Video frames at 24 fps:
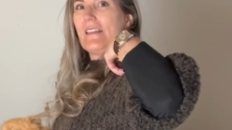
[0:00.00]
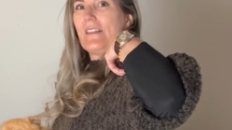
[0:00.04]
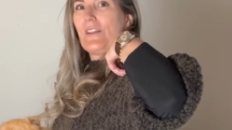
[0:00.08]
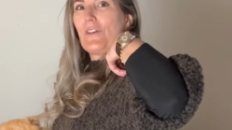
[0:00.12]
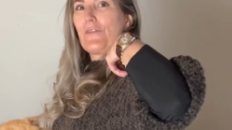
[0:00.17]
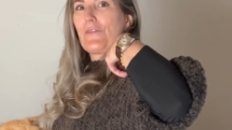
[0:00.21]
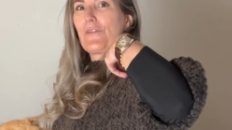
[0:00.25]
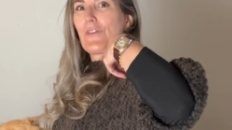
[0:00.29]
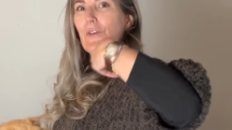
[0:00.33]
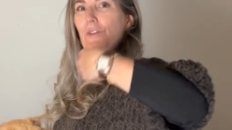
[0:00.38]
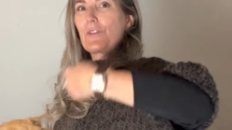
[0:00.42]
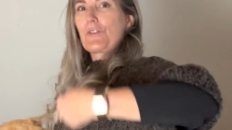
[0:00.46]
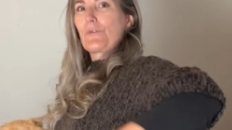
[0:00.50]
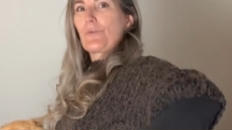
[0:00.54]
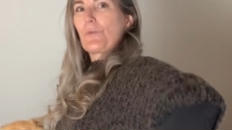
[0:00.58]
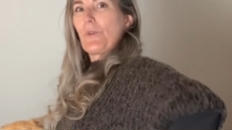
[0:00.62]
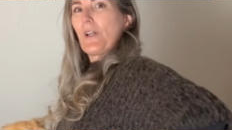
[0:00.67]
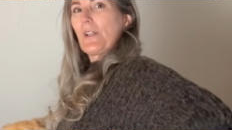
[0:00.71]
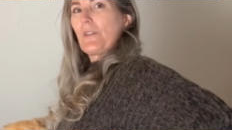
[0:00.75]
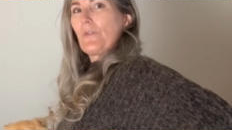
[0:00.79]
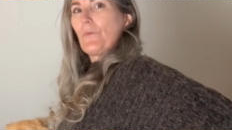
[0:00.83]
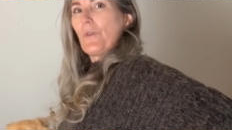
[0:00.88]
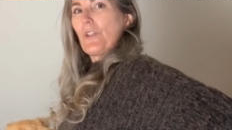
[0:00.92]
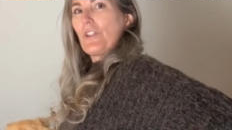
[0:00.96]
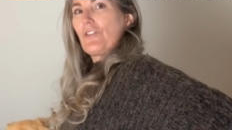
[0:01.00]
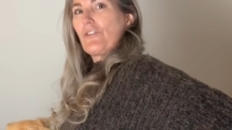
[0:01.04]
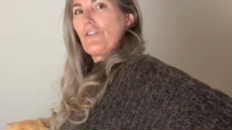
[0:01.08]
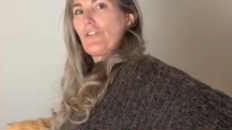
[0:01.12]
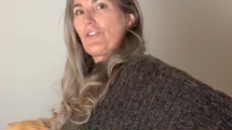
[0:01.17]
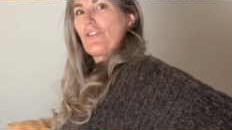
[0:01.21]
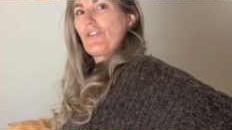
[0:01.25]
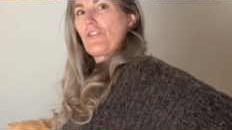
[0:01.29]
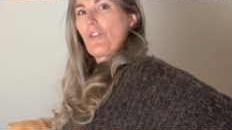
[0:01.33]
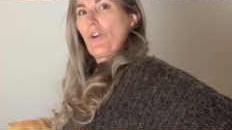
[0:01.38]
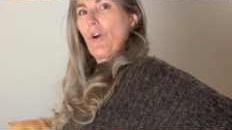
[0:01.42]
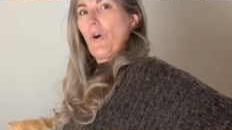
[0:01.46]
the first one was
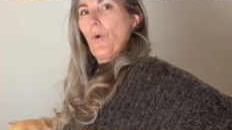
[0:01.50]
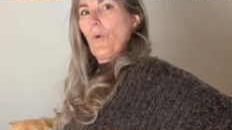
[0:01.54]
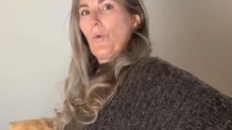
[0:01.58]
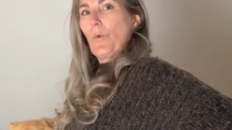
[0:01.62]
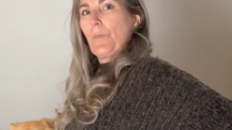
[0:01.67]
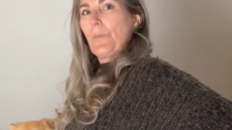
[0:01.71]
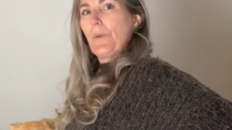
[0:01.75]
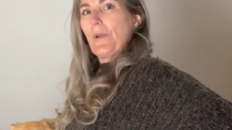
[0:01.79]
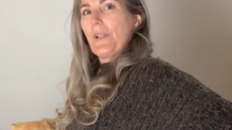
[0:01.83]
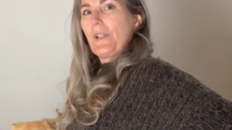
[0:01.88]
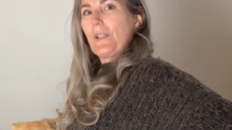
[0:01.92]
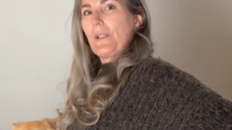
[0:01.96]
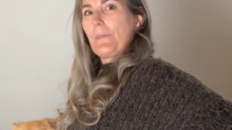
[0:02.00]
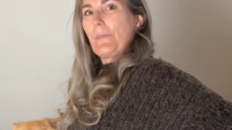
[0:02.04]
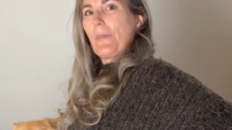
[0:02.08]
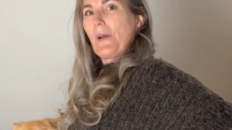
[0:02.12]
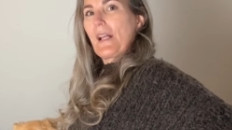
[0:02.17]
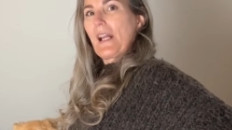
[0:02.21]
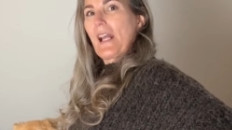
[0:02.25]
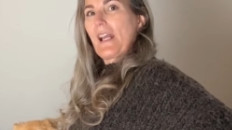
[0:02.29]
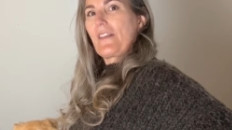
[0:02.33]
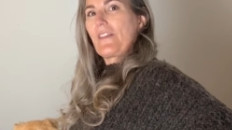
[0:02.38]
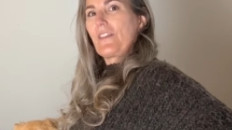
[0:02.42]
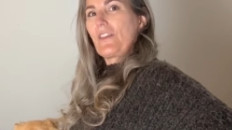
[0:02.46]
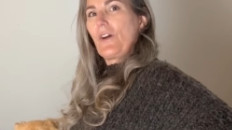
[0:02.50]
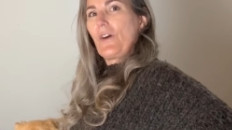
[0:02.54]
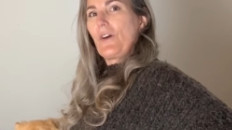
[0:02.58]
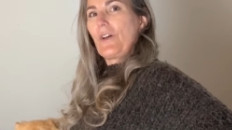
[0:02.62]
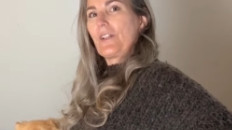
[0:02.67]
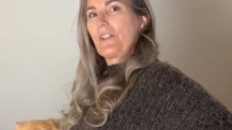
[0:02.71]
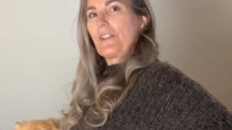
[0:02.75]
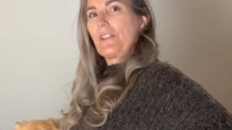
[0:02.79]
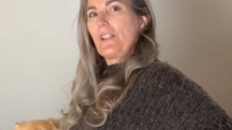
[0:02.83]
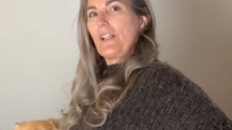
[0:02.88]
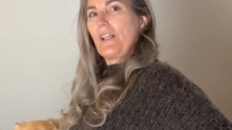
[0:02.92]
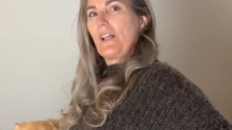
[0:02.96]
just open, but I
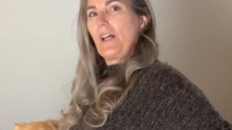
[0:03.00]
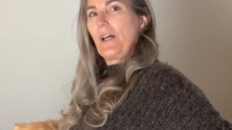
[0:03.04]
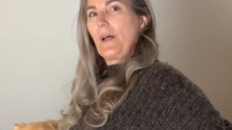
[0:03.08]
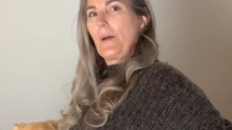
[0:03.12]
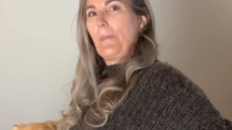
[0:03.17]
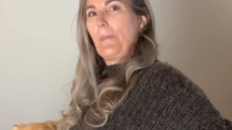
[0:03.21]
thought uh,